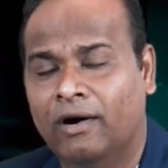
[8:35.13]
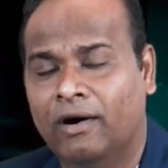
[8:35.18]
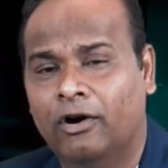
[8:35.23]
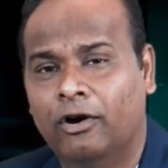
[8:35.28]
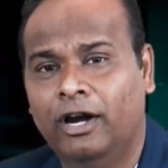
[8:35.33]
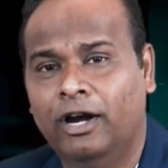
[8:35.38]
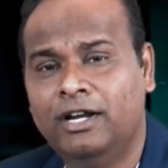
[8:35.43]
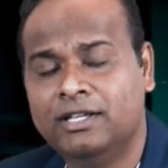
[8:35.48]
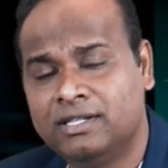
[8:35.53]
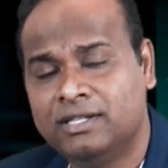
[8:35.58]

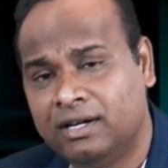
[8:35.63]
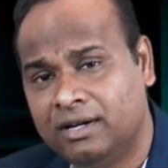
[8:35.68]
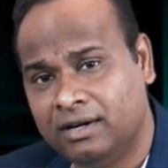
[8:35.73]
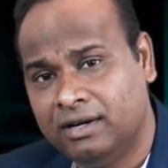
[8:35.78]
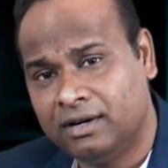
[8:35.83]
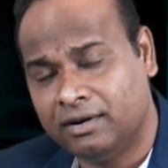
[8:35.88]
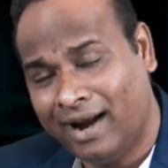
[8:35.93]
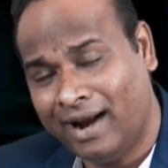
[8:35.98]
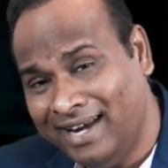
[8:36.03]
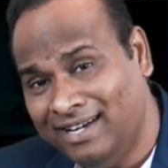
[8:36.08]
It is a
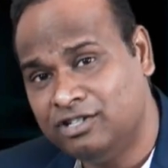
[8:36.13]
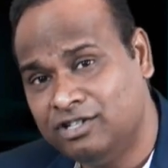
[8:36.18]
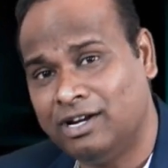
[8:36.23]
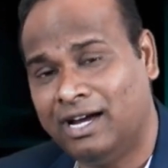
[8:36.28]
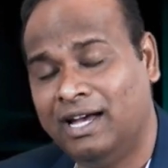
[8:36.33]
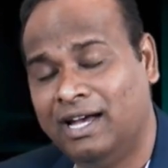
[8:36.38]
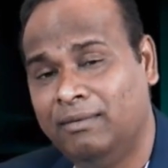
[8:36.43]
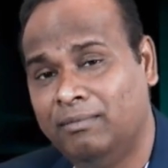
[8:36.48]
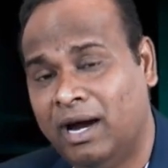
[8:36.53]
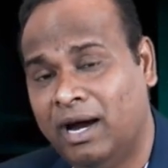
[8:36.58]
right
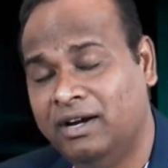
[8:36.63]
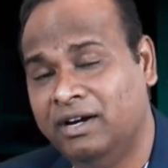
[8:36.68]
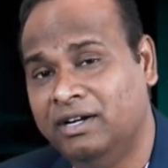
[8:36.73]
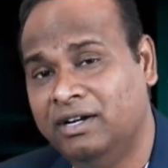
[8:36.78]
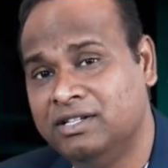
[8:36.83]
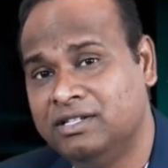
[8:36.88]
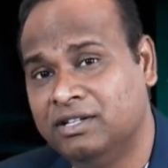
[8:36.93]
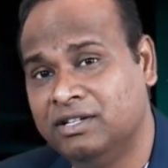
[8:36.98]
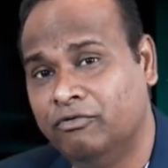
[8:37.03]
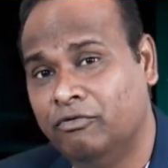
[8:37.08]
time, and it
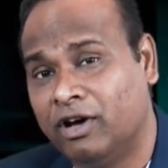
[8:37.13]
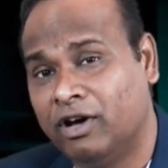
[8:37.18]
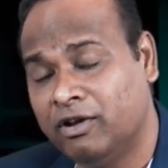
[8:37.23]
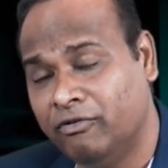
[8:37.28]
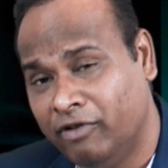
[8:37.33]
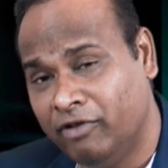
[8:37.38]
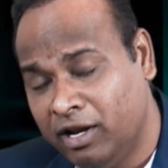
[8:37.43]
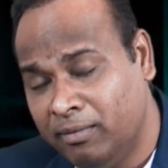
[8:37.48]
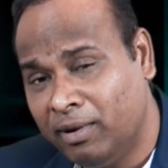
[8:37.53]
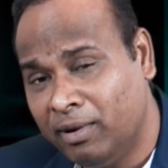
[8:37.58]
is
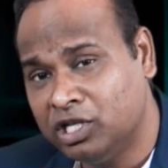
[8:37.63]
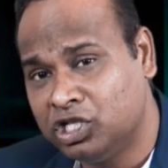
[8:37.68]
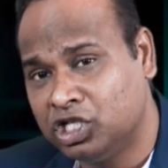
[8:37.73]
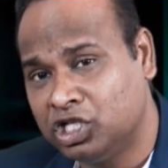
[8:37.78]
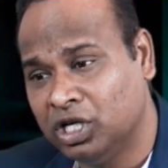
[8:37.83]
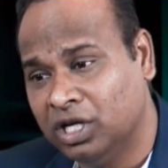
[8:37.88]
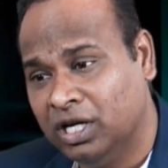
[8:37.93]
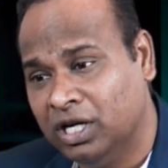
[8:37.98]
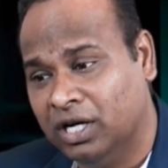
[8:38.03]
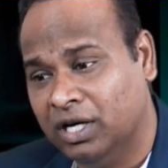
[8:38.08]
very much
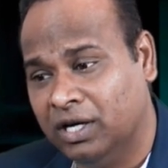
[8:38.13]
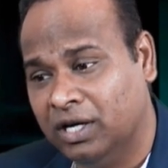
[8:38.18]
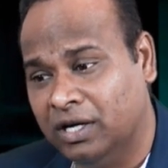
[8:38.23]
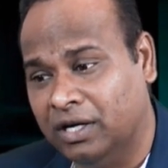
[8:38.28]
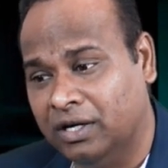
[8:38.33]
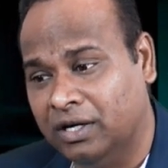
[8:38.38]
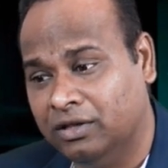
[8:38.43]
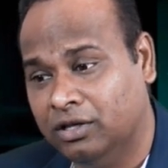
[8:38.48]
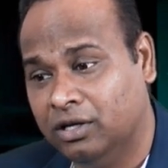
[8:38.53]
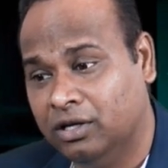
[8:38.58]

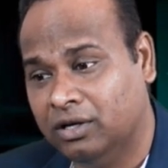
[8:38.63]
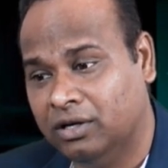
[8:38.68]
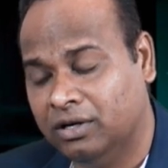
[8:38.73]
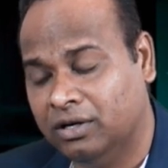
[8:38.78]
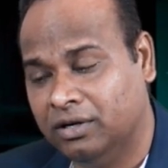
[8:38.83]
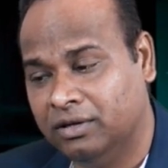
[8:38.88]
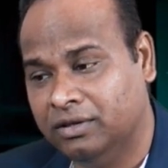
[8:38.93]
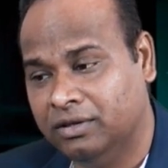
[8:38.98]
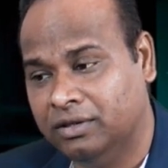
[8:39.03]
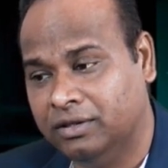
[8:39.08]

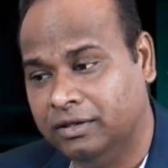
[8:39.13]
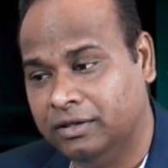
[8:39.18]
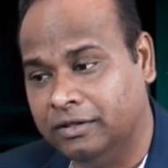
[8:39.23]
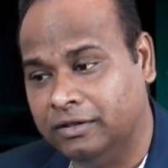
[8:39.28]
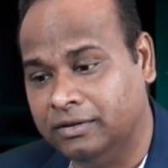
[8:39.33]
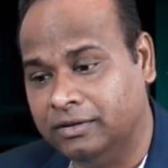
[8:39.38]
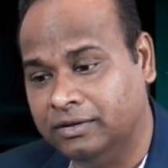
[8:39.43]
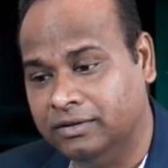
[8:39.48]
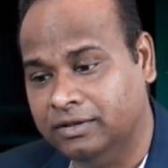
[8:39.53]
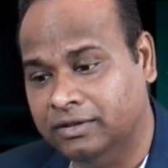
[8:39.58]

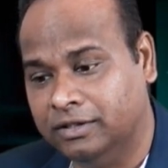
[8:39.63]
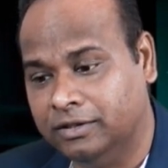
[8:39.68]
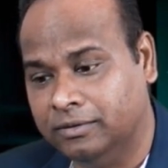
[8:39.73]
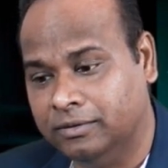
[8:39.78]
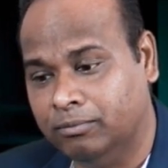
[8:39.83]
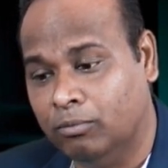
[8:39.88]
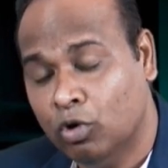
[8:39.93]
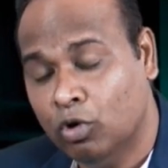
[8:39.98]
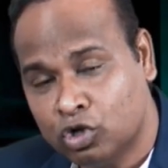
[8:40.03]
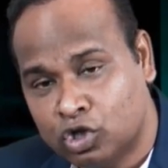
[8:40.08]
the
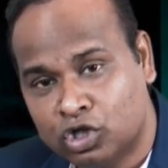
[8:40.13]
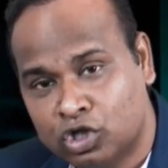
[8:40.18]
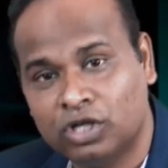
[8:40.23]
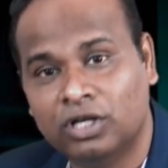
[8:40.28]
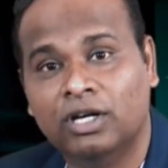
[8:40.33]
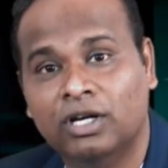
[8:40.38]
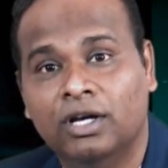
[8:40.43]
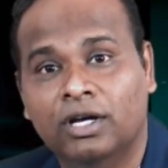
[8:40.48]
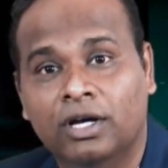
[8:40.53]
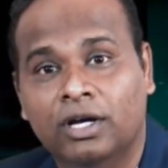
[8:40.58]
most
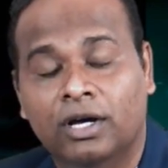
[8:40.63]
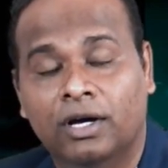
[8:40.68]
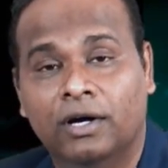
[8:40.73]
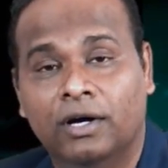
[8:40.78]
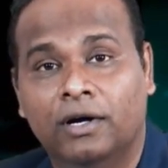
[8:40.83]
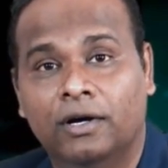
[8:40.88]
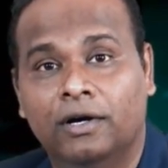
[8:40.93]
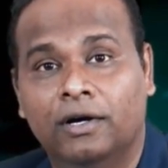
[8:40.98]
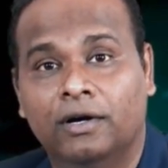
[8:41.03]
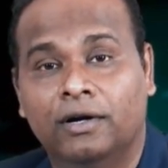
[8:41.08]

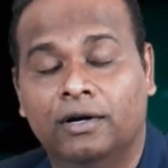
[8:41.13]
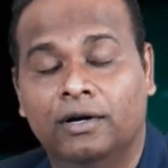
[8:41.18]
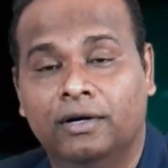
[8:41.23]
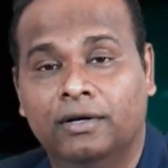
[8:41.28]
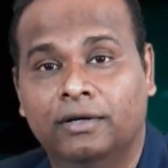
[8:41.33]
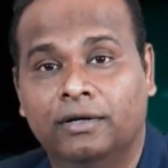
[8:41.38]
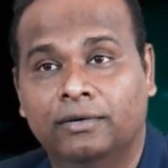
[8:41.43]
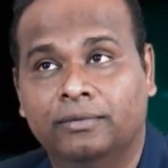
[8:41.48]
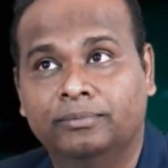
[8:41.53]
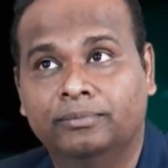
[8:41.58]

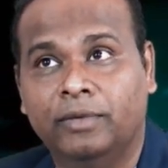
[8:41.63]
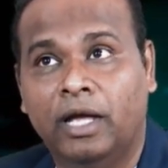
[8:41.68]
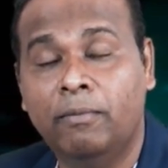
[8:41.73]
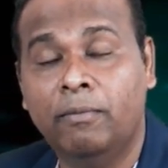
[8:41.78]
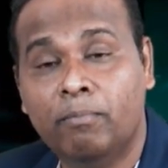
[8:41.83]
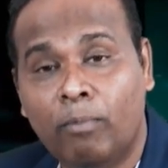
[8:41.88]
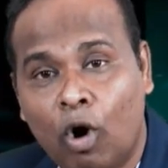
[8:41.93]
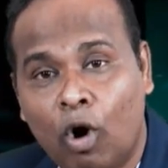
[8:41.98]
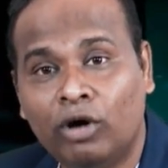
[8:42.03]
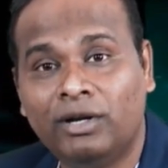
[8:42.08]

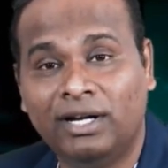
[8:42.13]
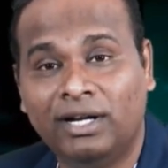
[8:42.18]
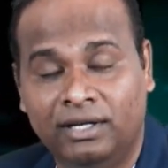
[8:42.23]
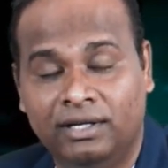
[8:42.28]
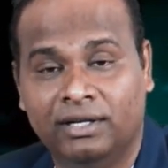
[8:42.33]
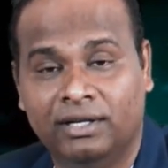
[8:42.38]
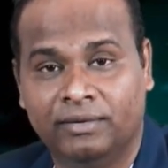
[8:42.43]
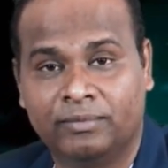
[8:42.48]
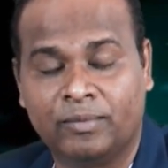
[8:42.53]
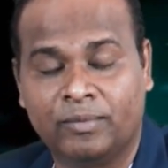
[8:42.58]

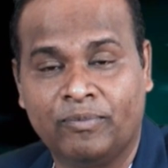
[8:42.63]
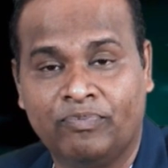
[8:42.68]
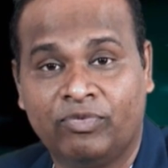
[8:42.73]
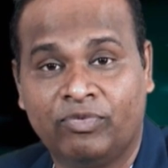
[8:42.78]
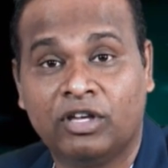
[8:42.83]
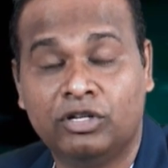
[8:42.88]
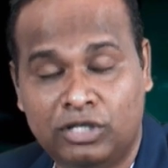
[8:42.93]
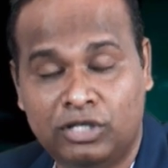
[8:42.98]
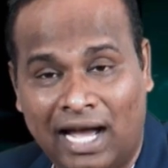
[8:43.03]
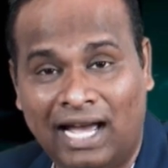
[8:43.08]
important
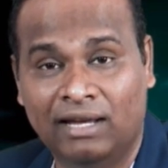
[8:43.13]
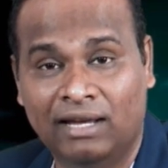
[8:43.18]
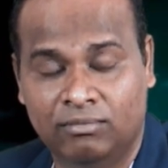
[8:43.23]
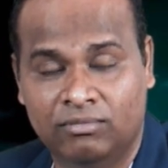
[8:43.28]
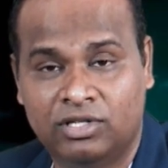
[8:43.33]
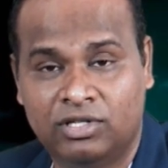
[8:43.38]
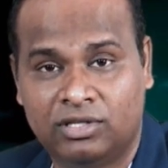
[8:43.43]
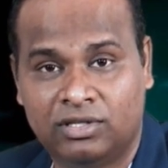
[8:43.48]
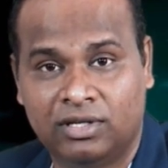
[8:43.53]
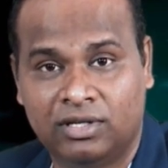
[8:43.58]

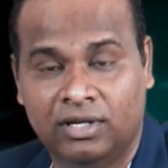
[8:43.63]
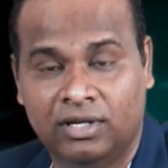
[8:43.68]
times.